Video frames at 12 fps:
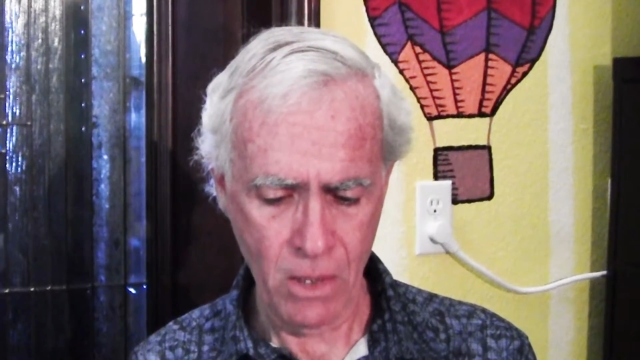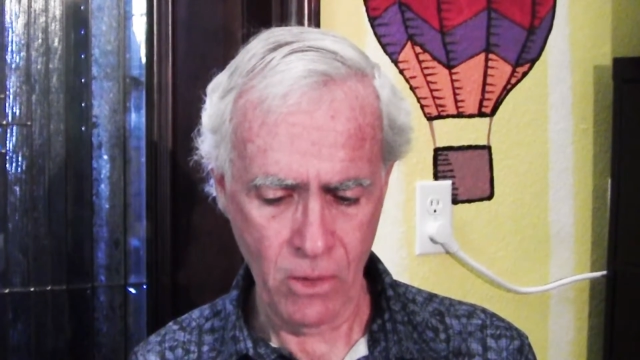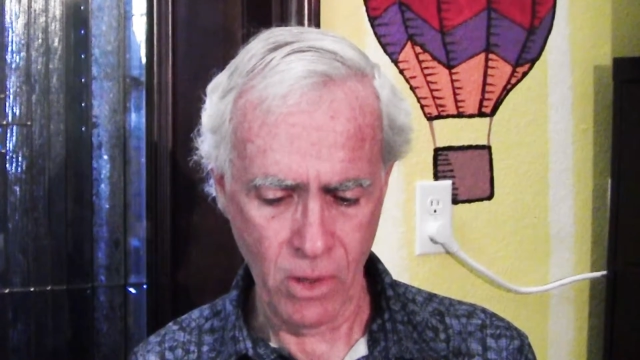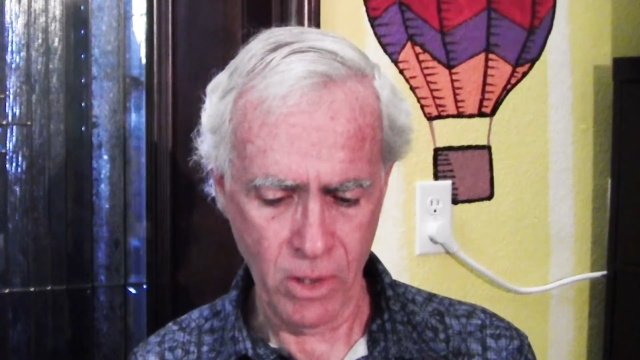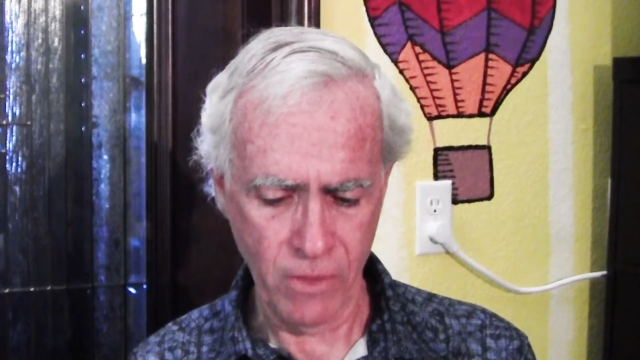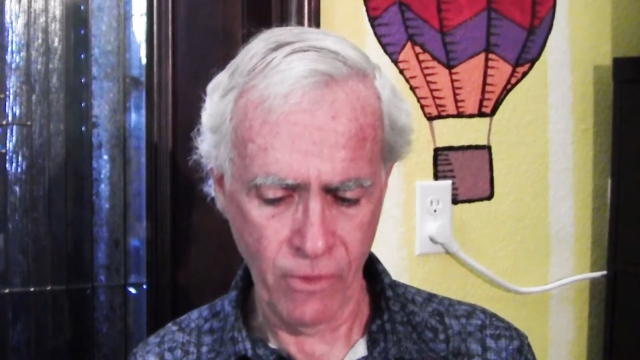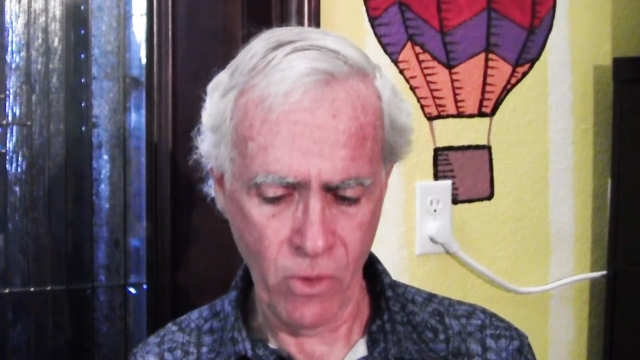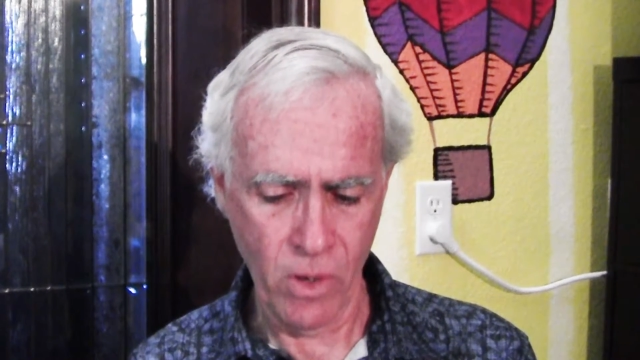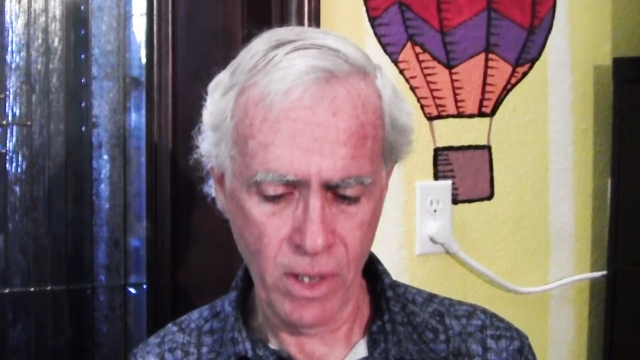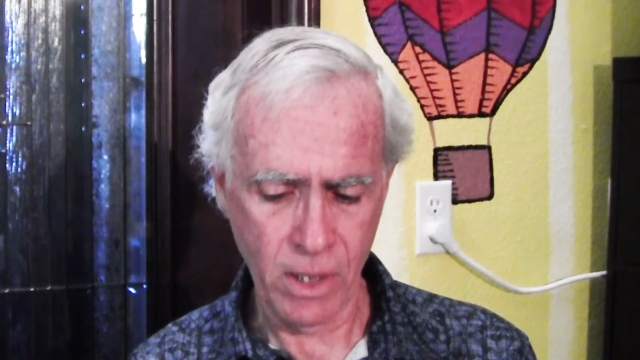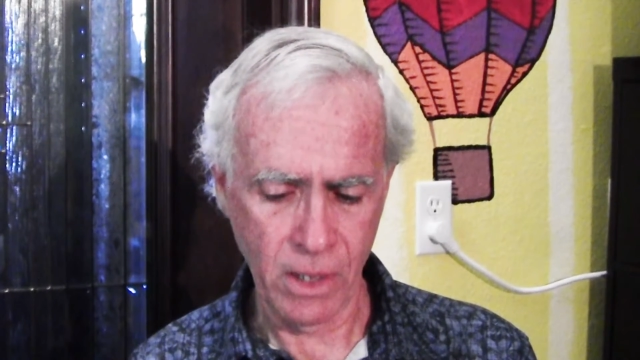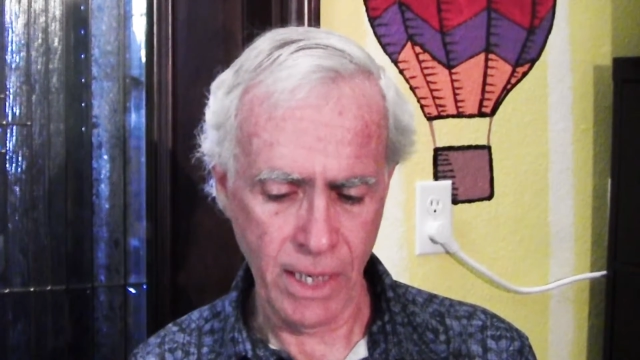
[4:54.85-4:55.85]
Thoughts of
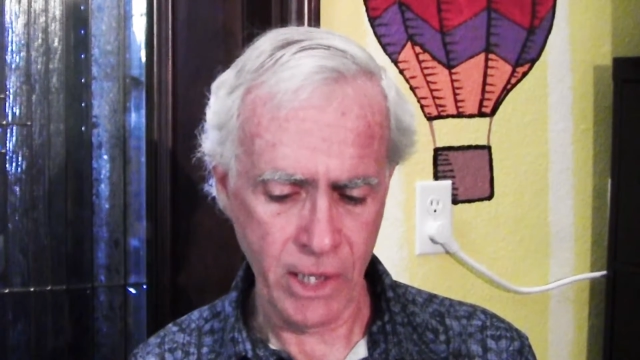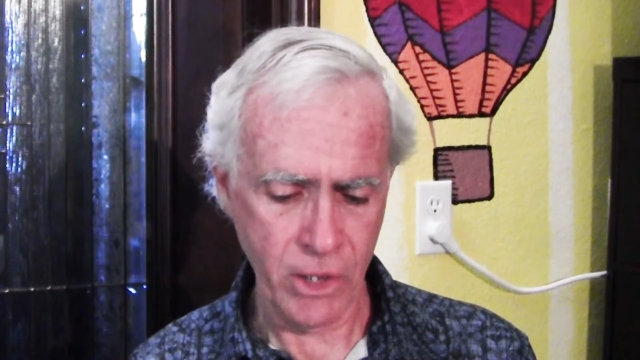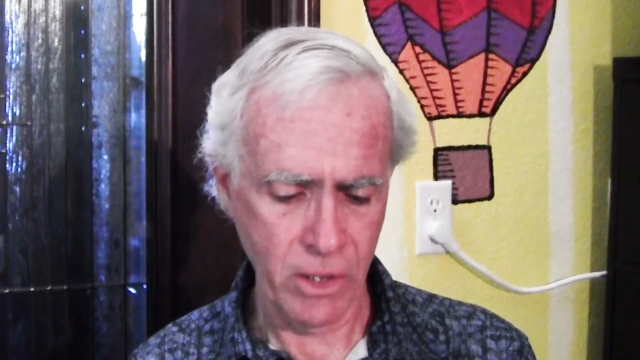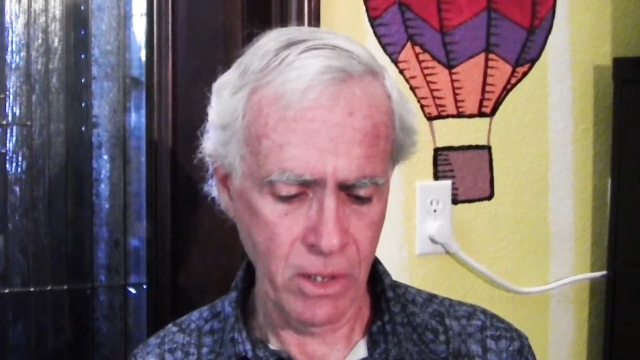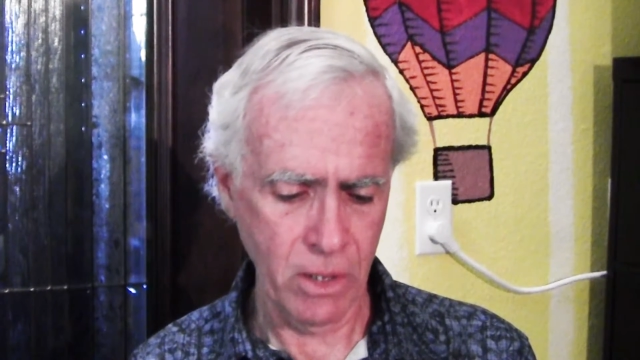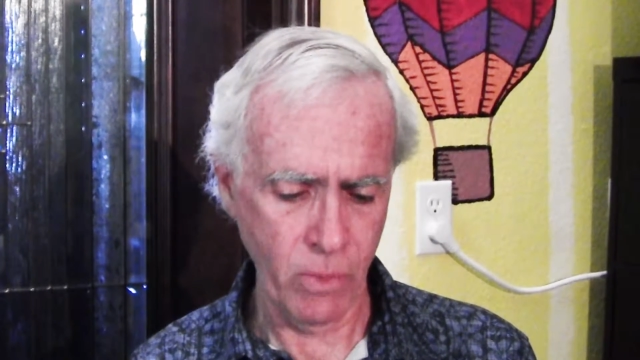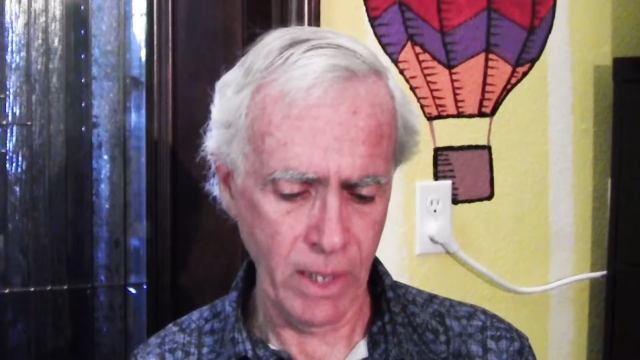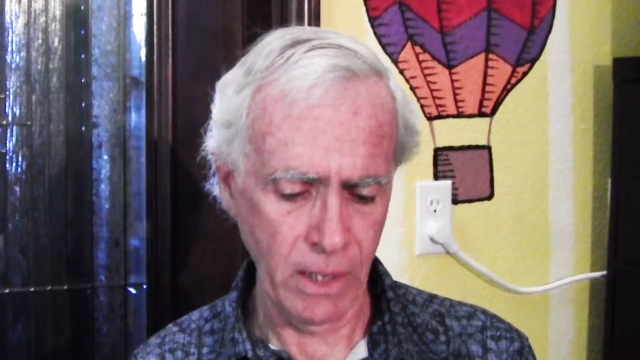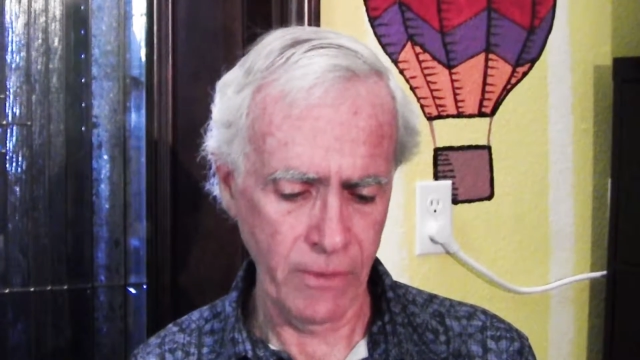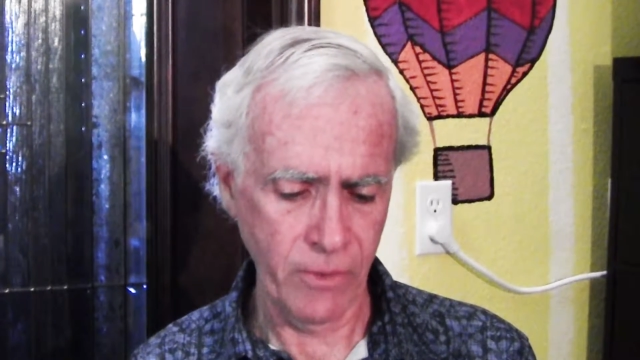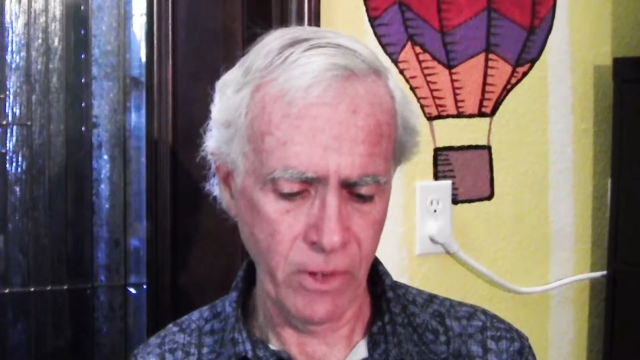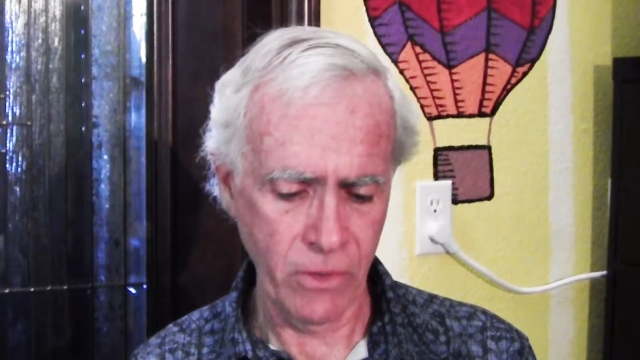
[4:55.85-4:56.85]
coin collections,
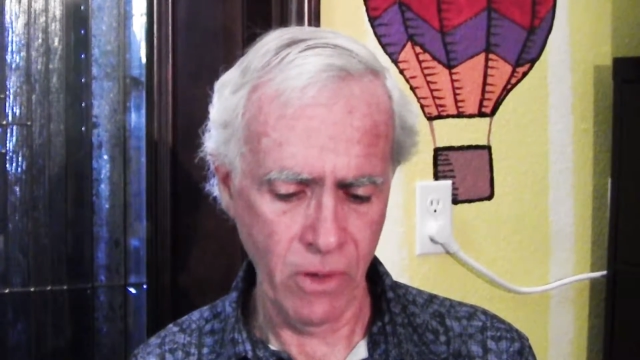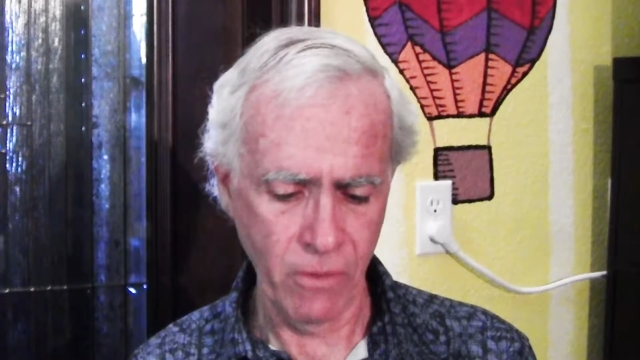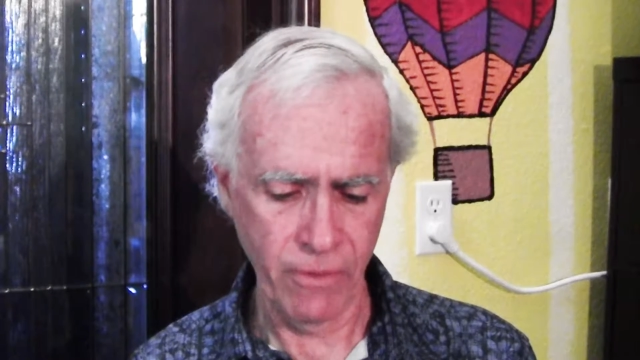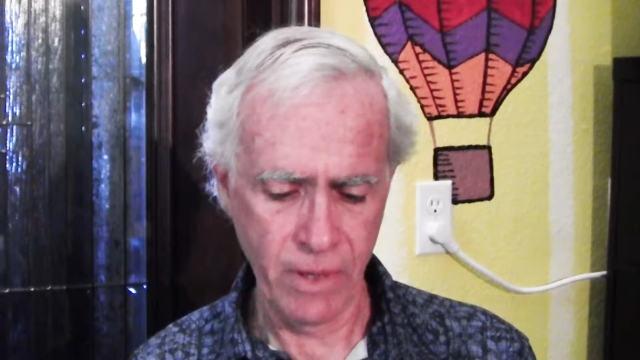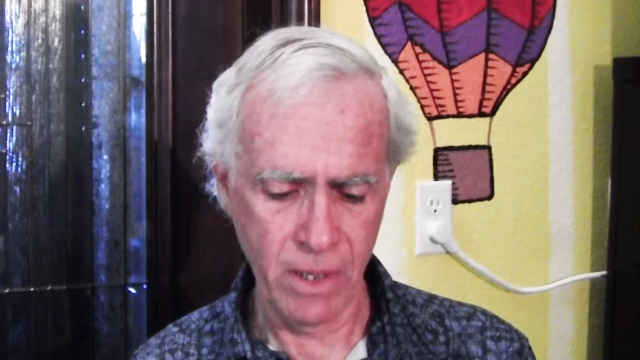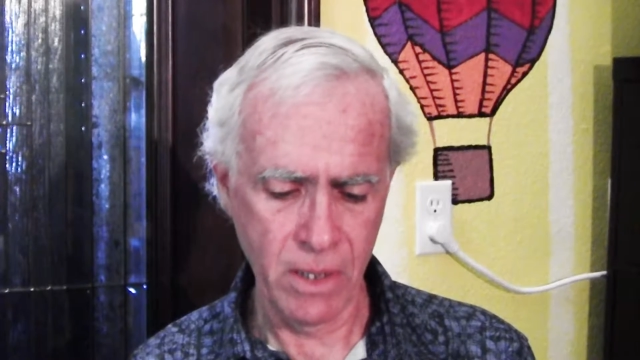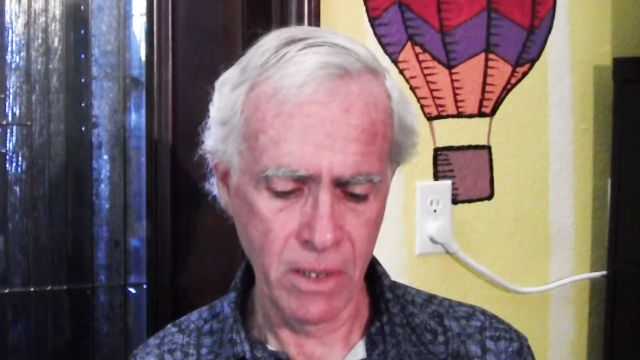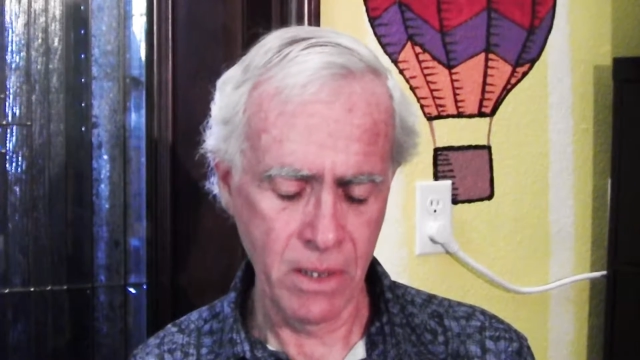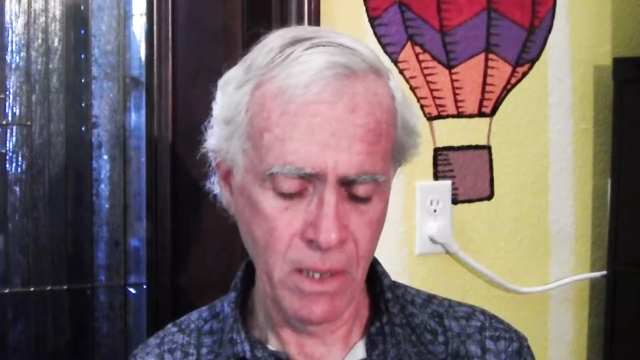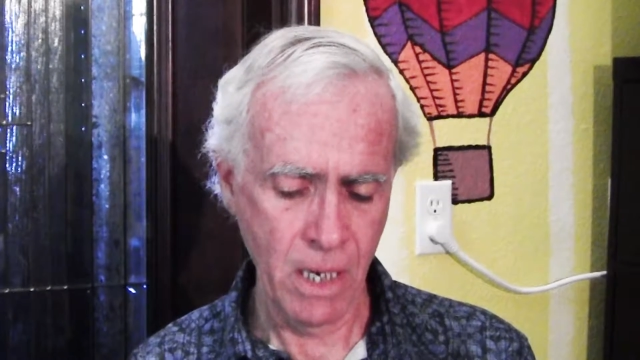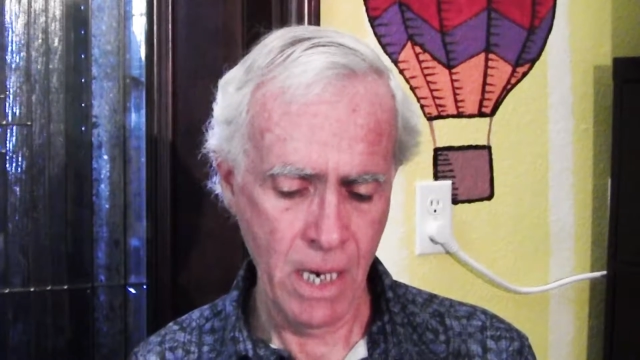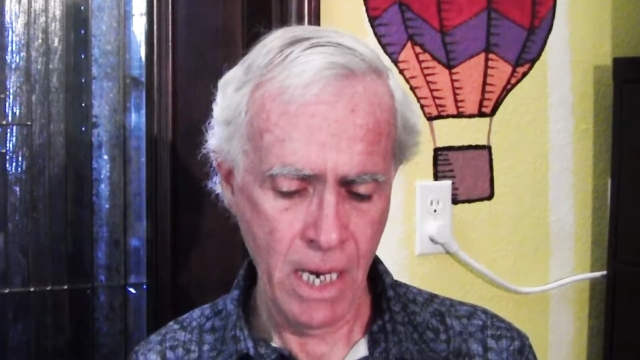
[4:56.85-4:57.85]
weightlifting
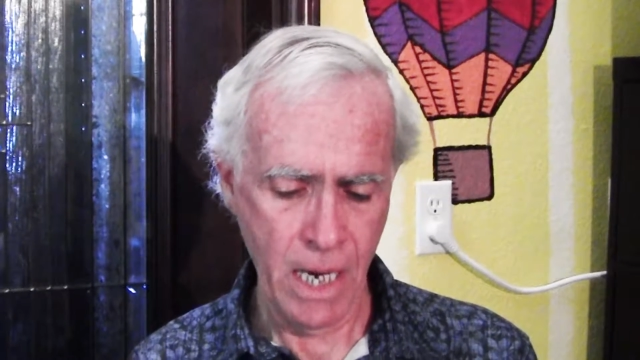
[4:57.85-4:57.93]
trophies,